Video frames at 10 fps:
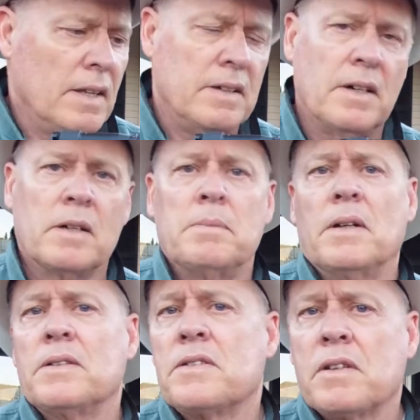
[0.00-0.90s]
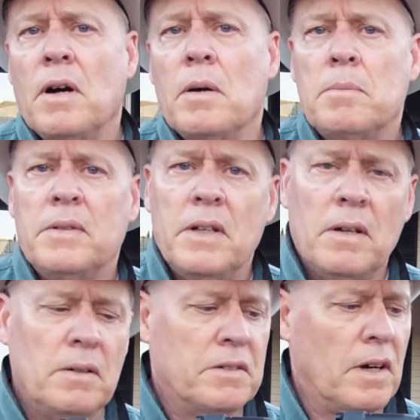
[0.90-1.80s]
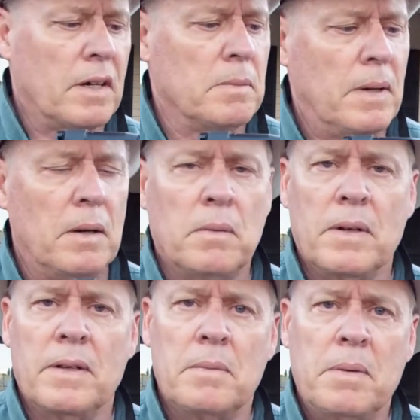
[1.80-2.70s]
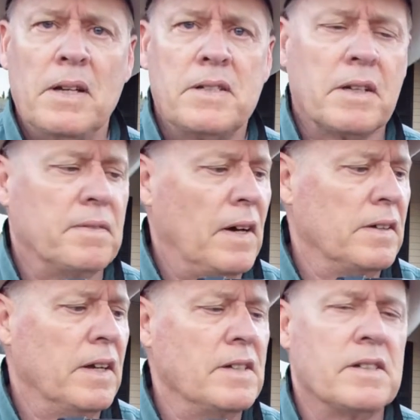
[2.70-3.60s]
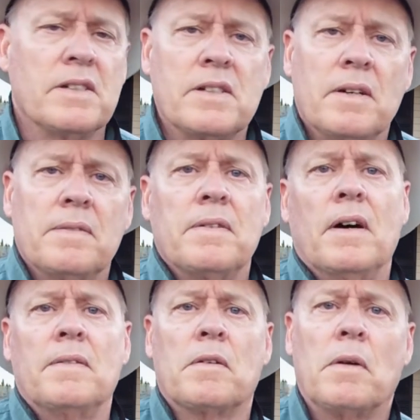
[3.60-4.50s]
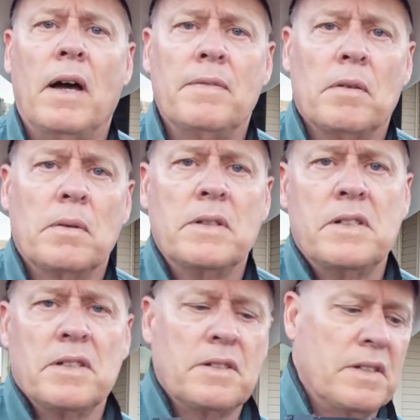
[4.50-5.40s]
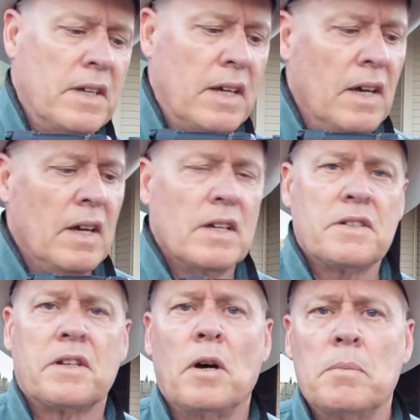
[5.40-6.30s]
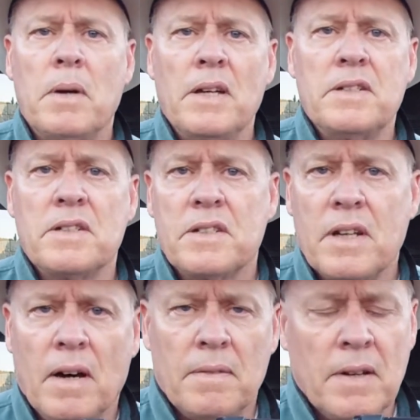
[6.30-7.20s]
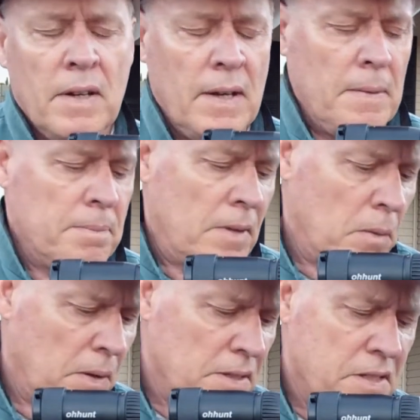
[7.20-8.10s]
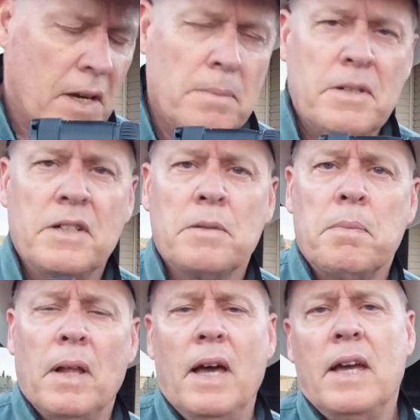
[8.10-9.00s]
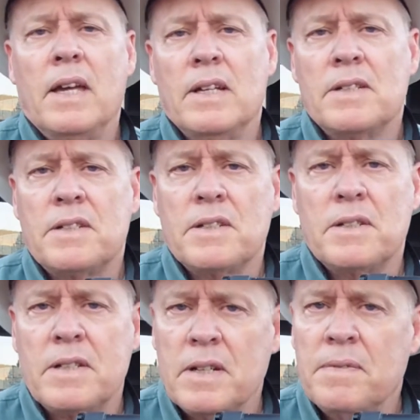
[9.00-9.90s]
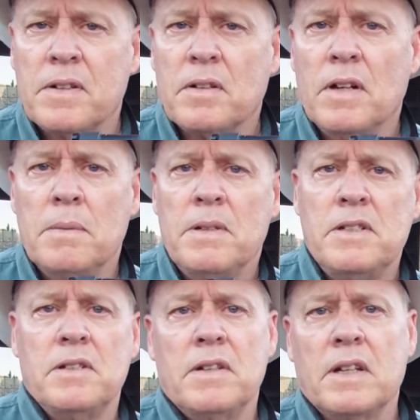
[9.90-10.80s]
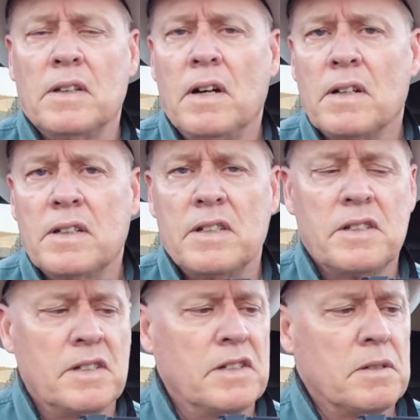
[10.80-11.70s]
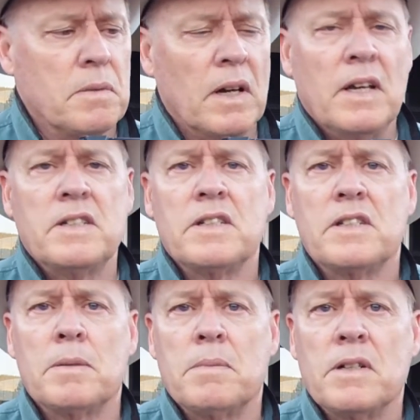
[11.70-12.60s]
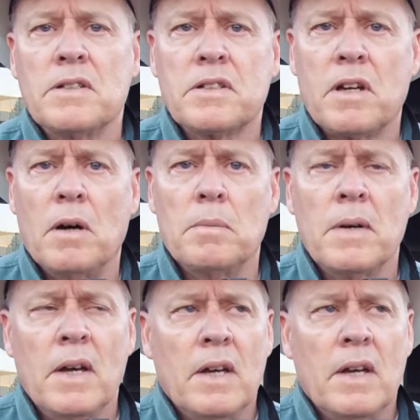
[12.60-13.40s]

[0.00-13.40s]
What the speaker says: they talk about the scope, but they don't talk about one of the basic foundations of a rifle, which is the scope base itself. Now where this comes into play is if you're going to be shooting long distance in relationship to your scope